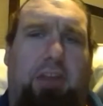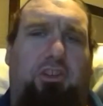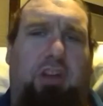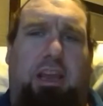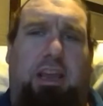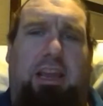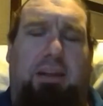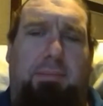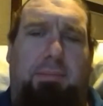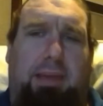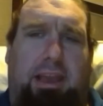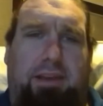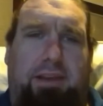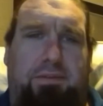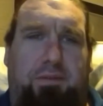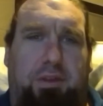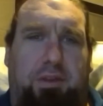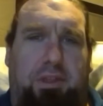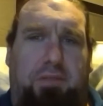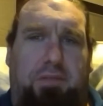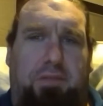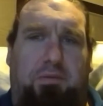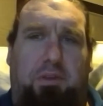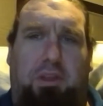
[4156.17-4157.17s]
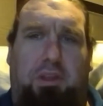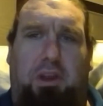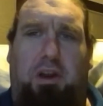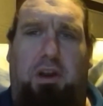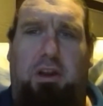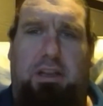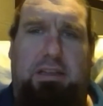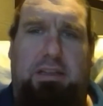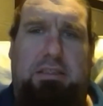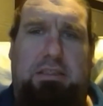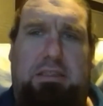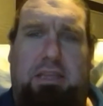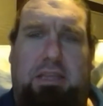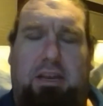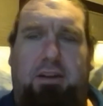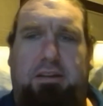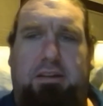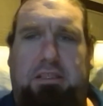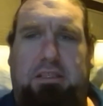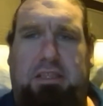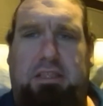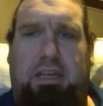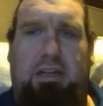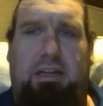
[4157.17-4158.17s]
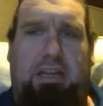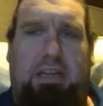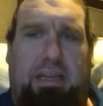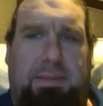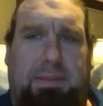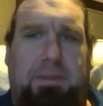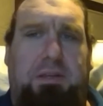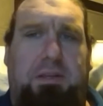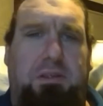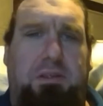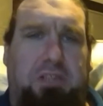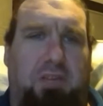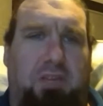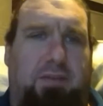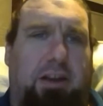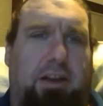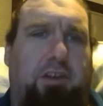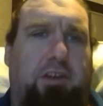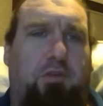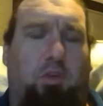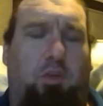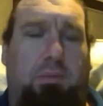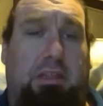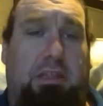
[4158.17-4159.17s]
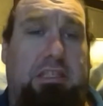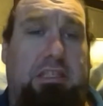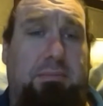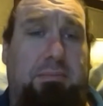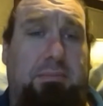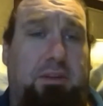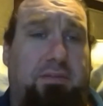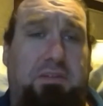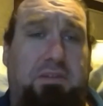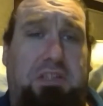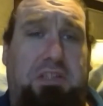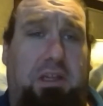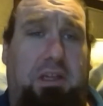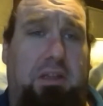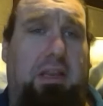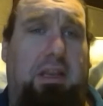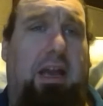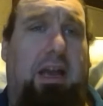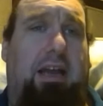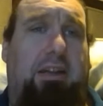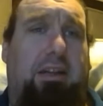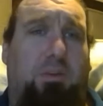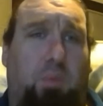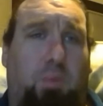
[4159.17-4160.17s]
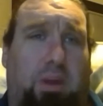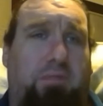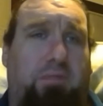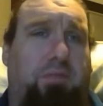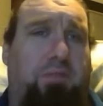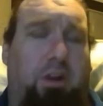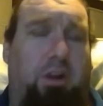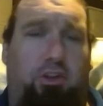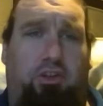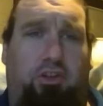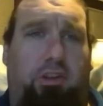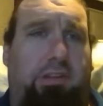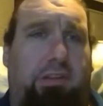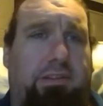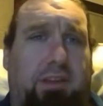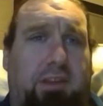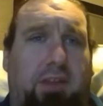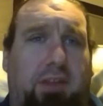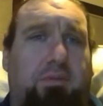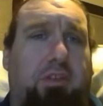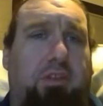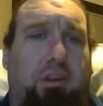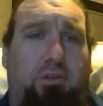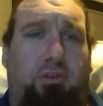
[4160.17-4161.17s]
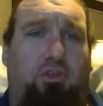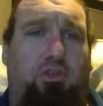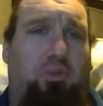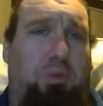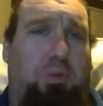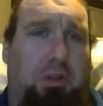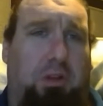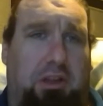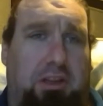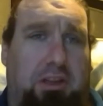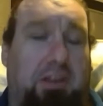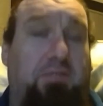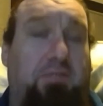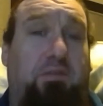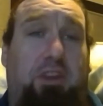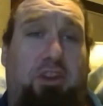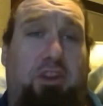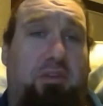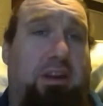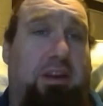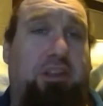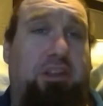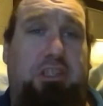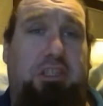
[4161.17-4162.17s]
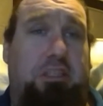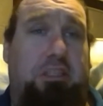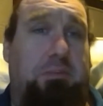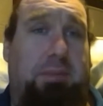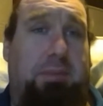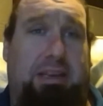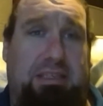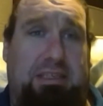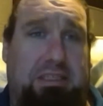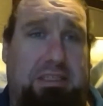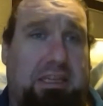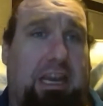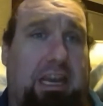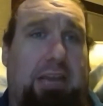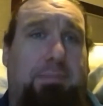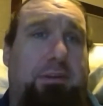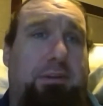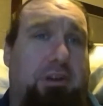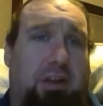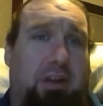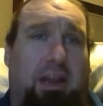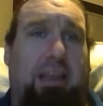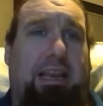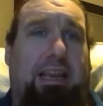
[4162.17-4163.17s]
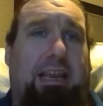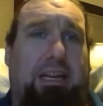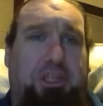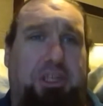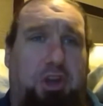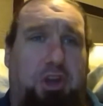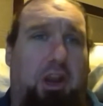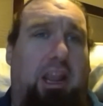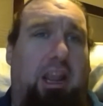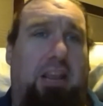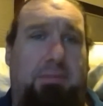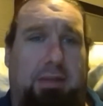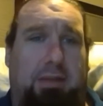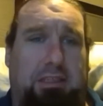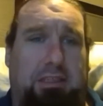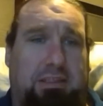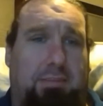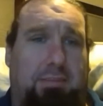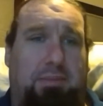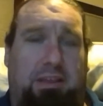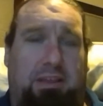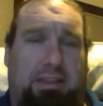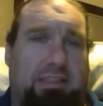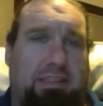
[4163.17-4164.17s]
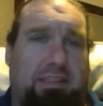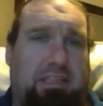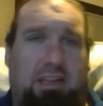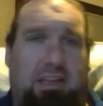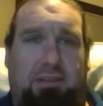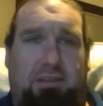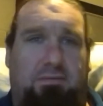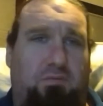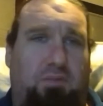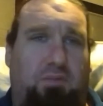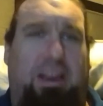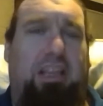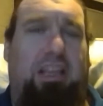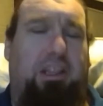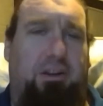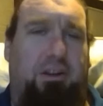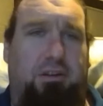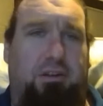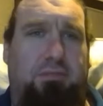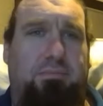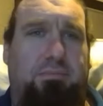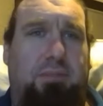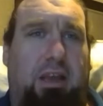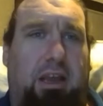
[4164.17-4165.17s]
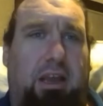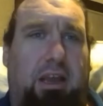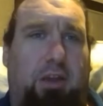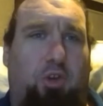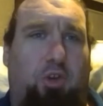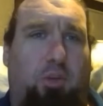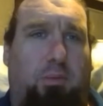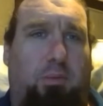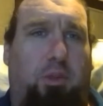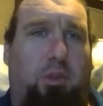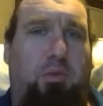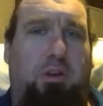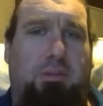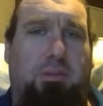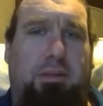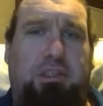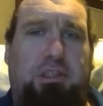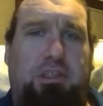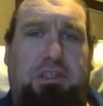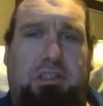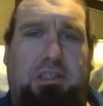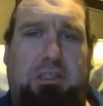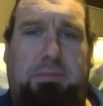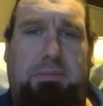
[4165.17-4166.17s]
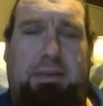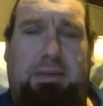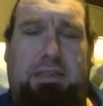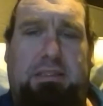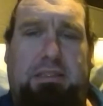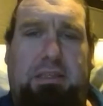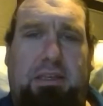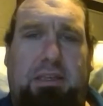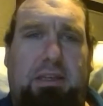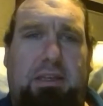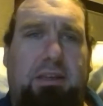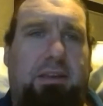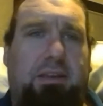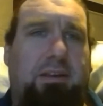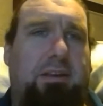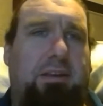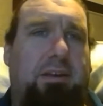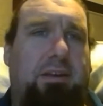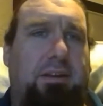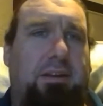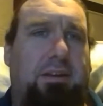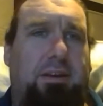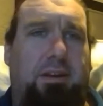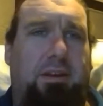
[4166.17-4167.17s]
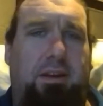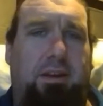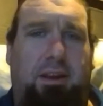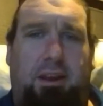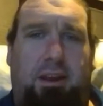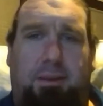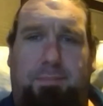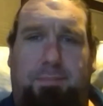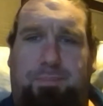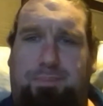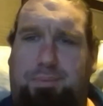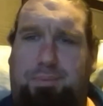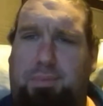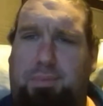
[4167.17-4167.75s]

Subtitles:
I can make for the audience there is that in the two-state vector formalism, you've still got wave functions of the usual configuration space type. You're not yet talking about something that's in regular, normal three-dimensional space. All